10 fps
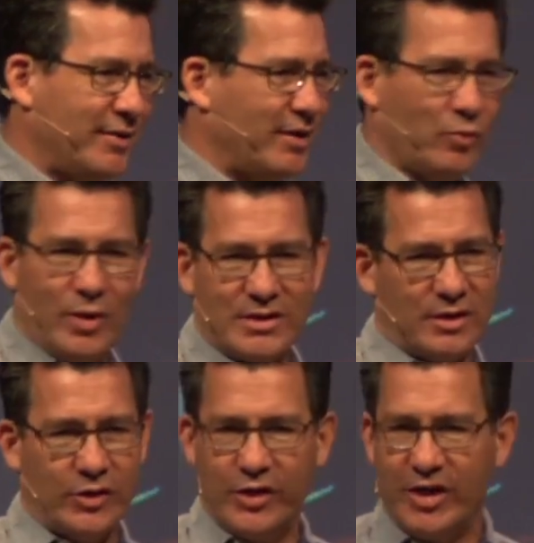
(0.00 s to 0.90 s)
it wasn't
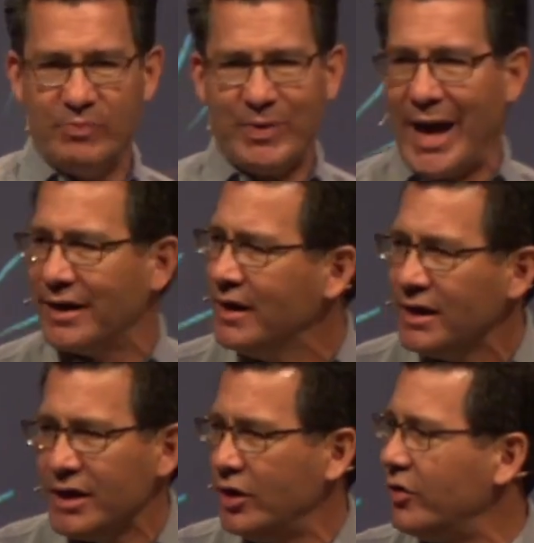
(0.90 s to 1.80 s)
a good impact.
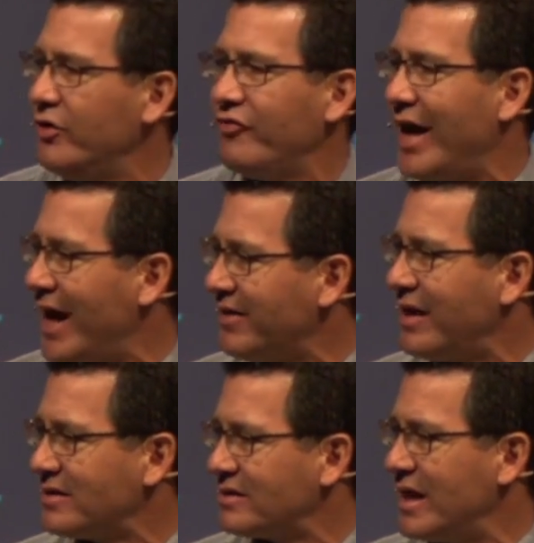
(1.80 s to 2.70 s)
You know, you've had
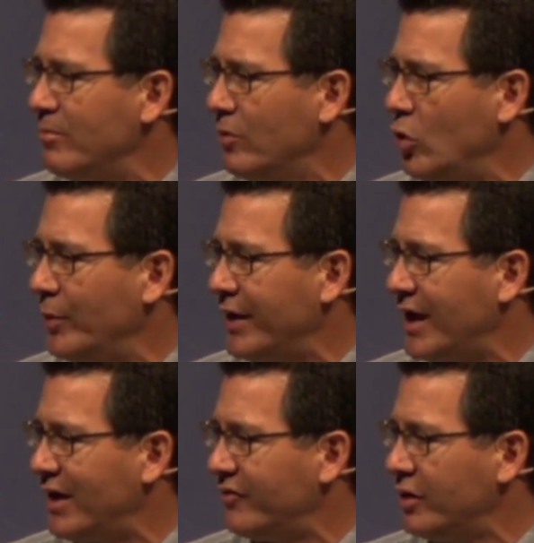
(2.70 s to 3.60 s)
that same moment,
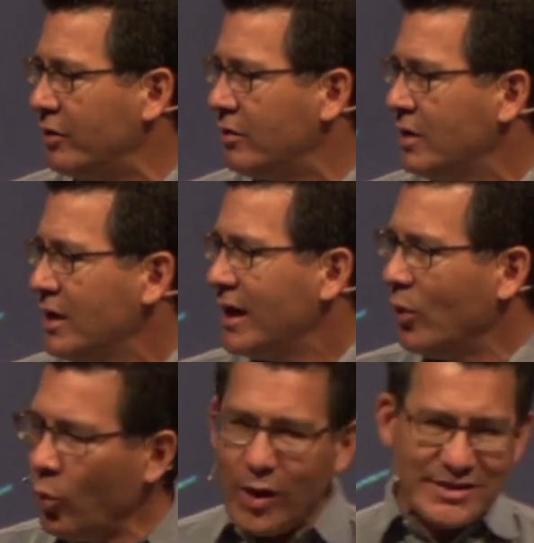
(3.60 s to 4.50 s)
haven't you?
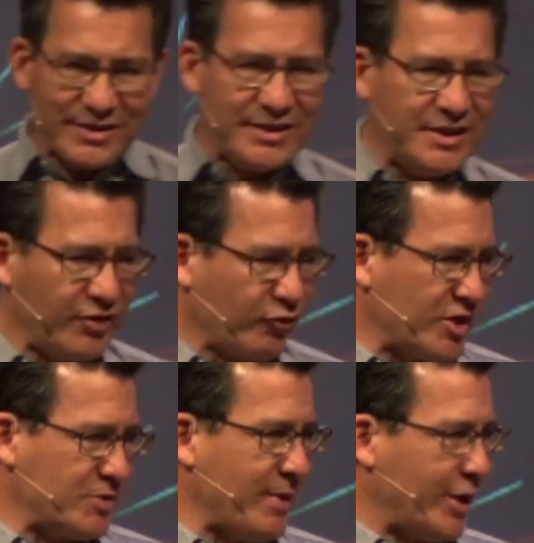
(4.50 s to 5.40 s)
And what's the
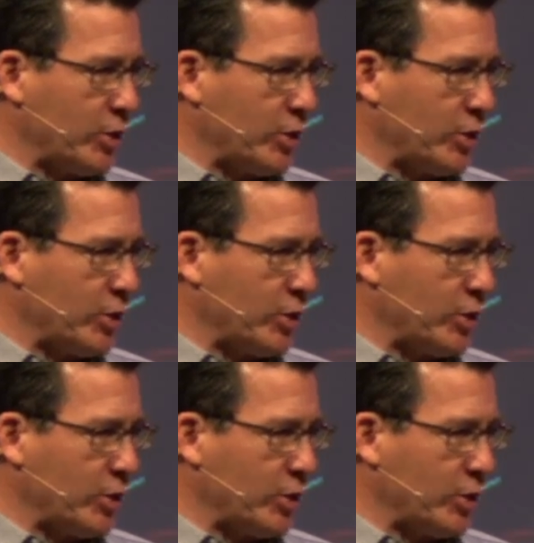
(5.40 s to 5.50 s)
difference maker